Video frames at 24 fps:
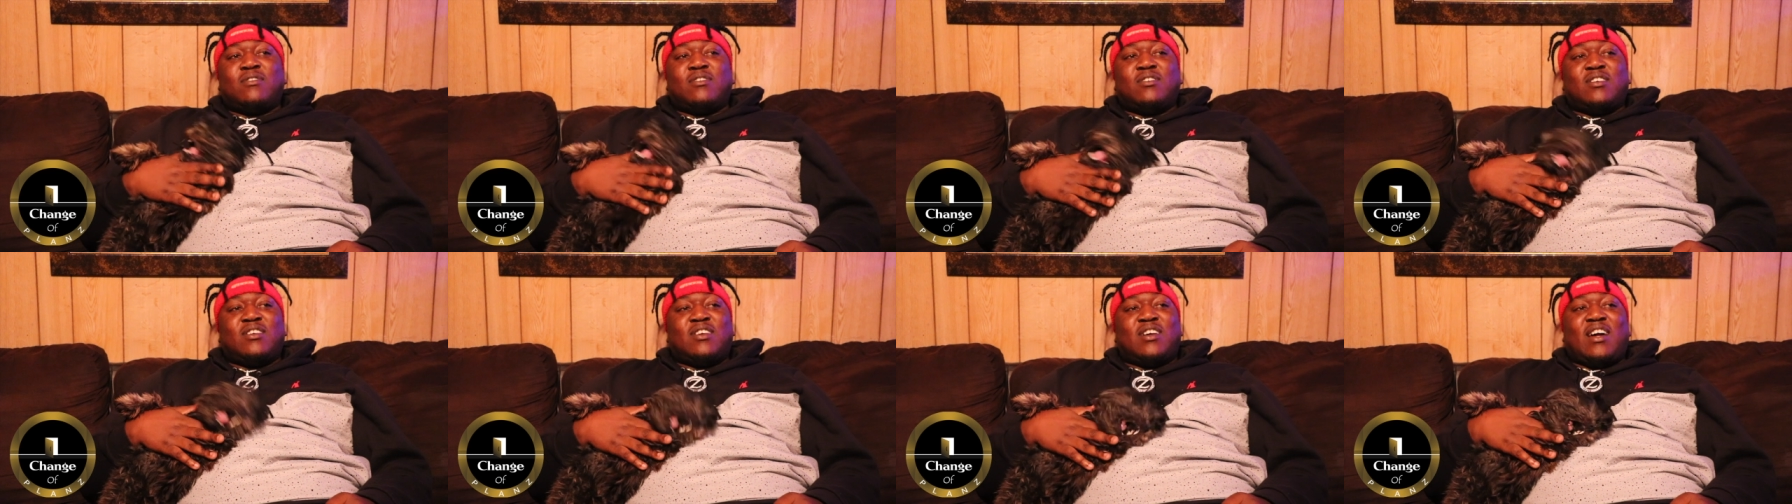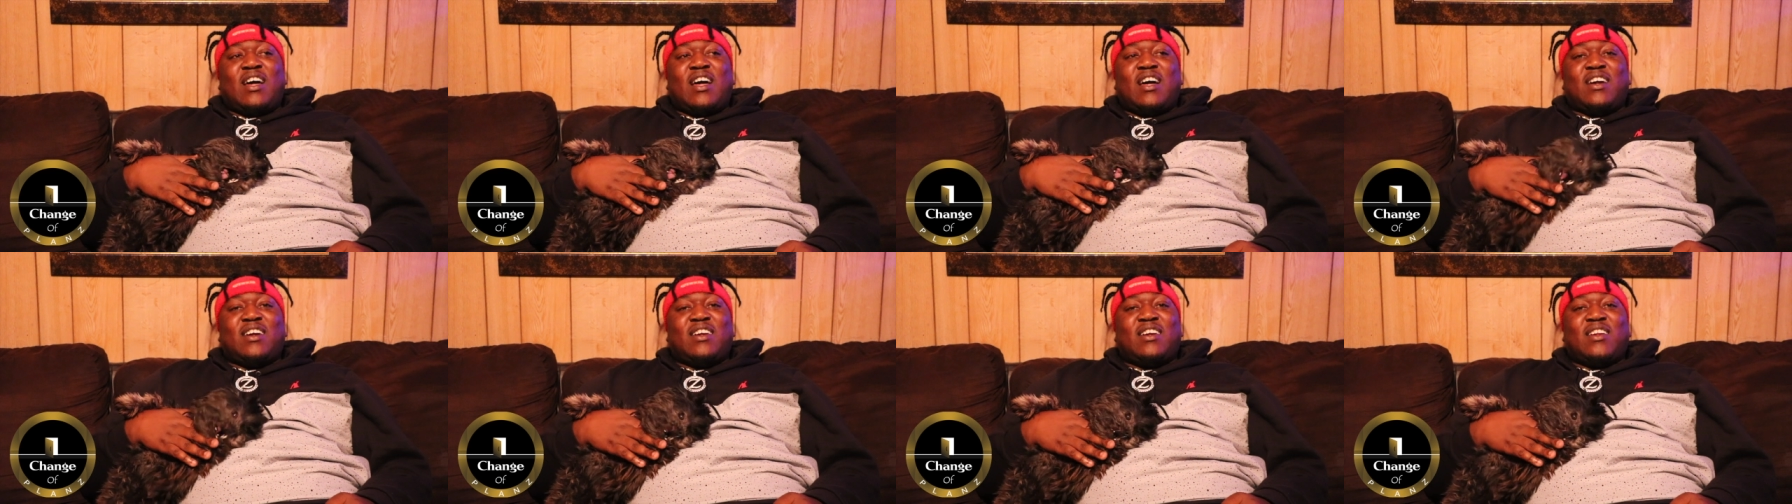
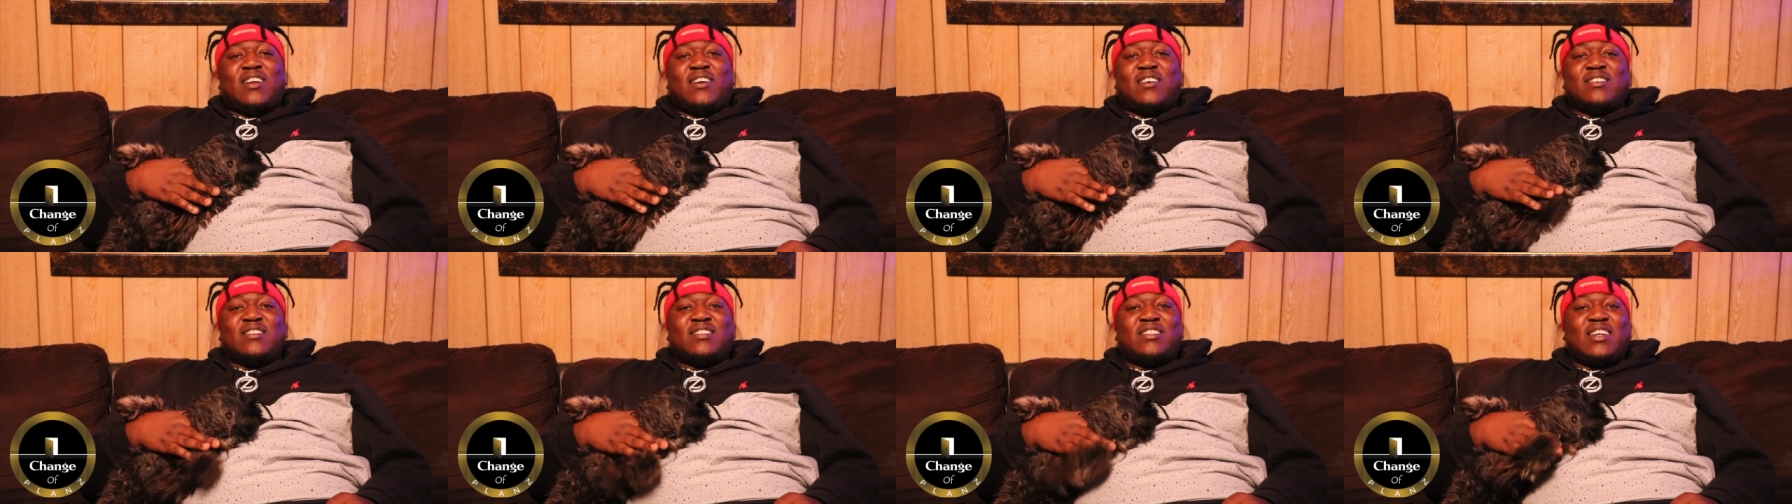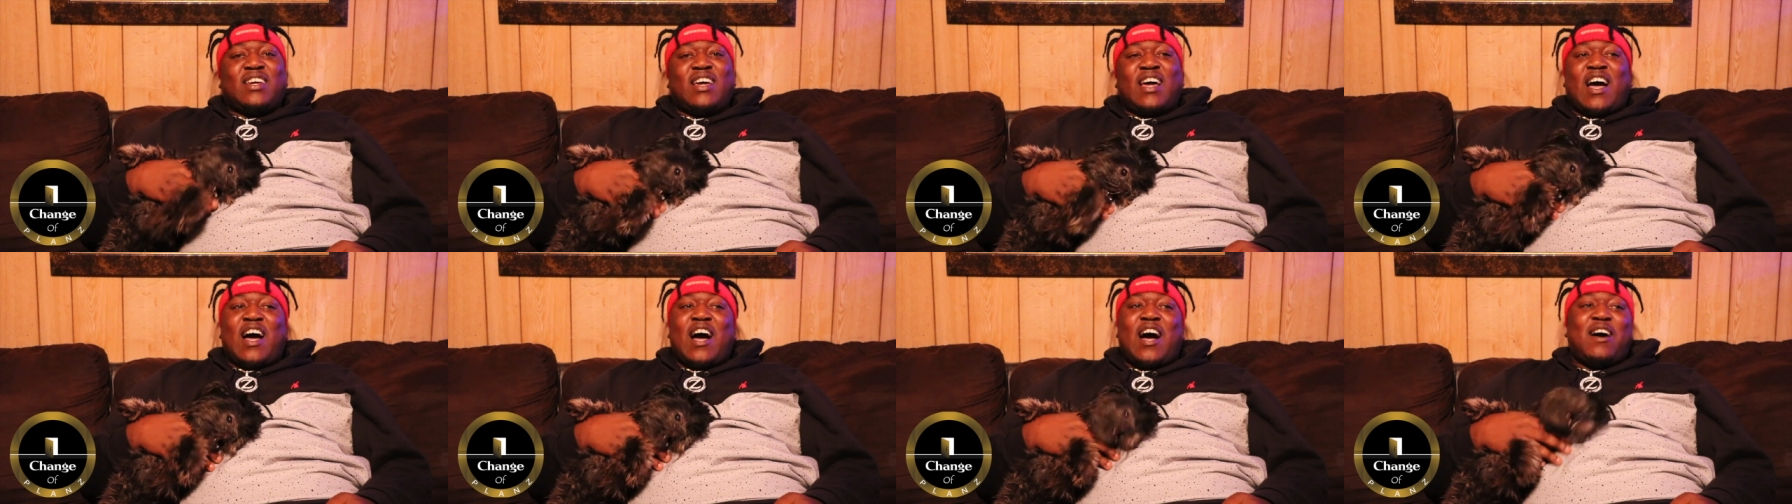Mm. You know what I'm
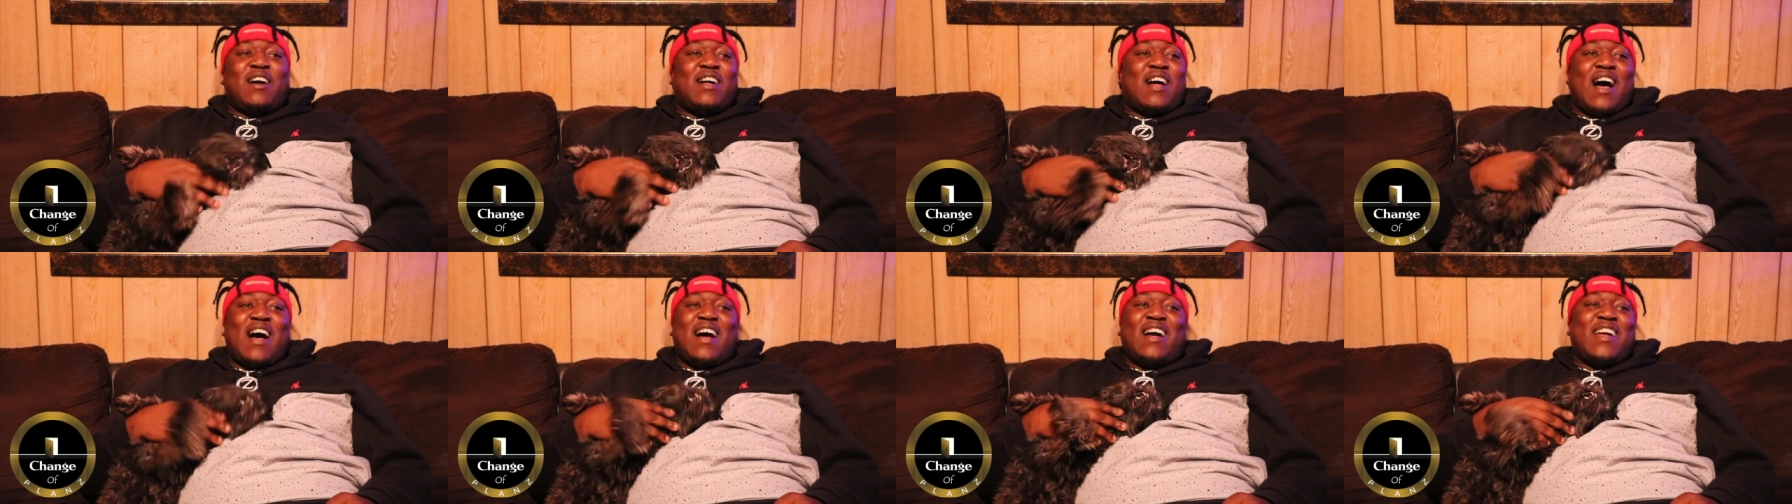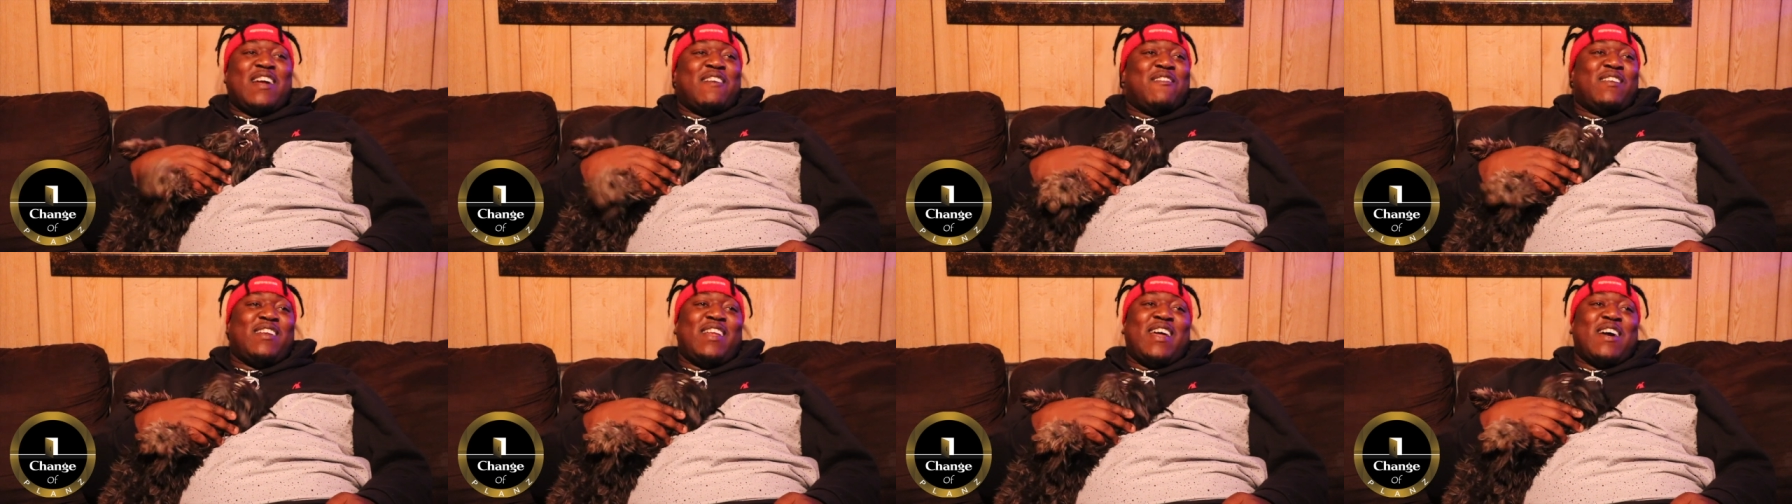saying? I,
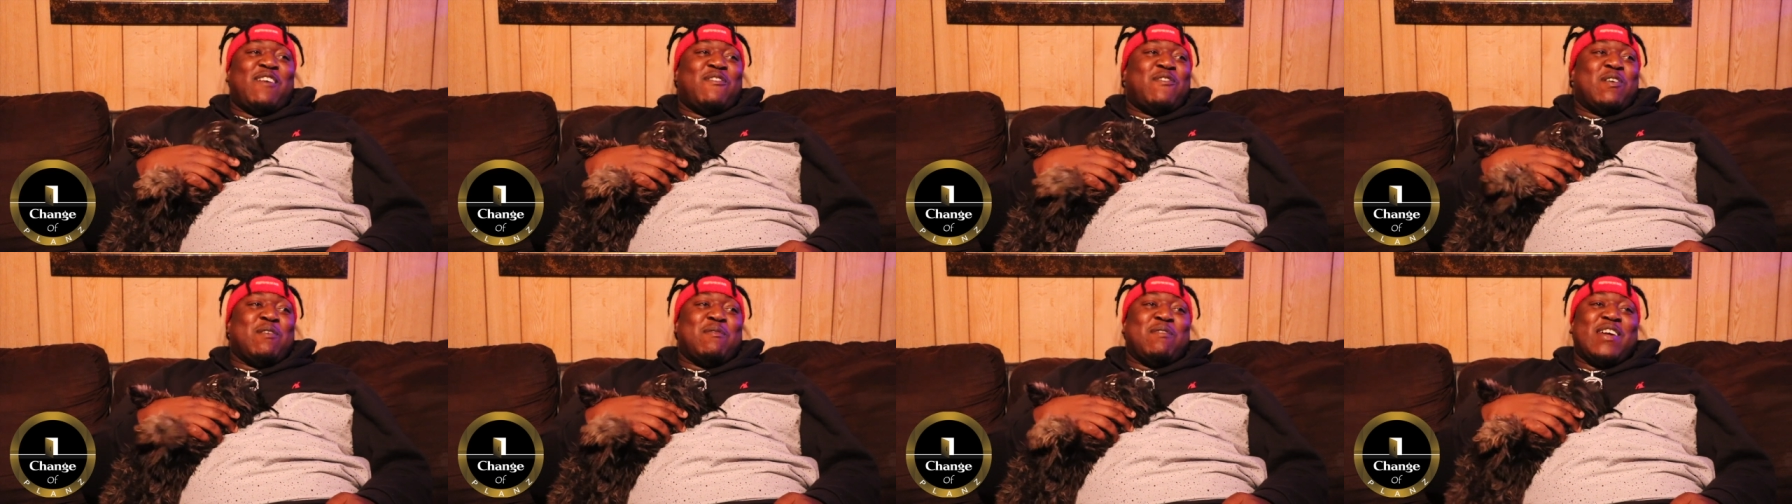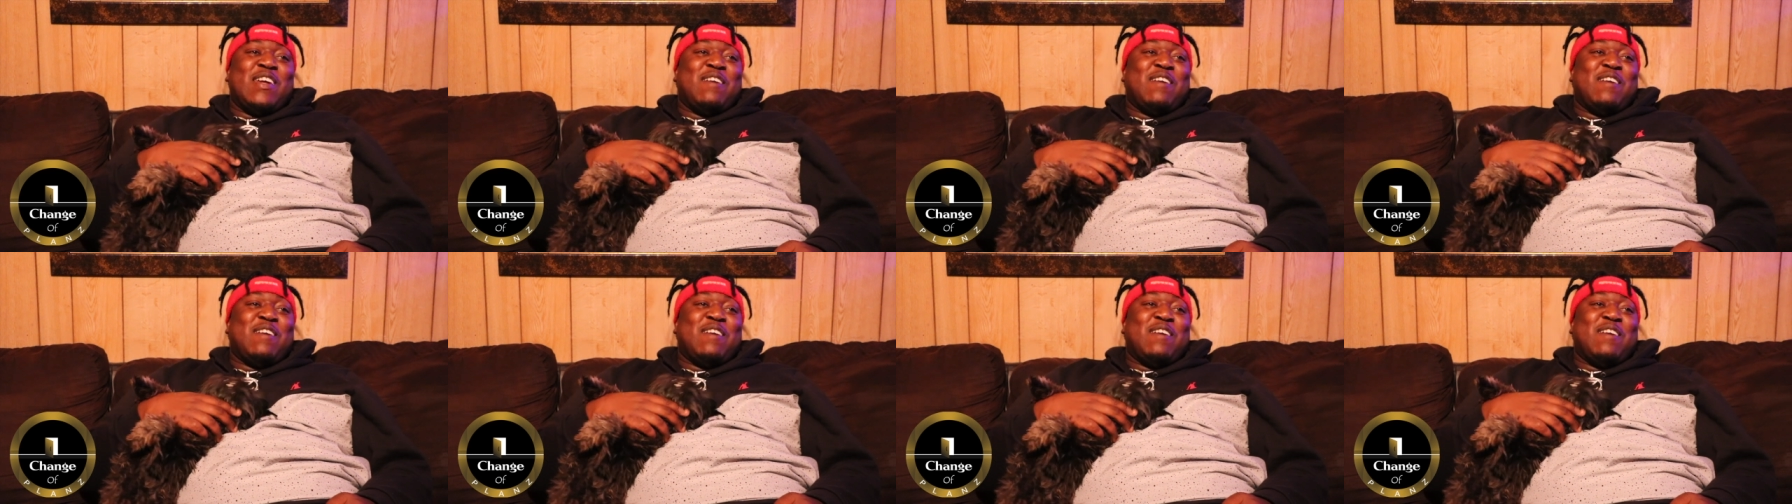every last one,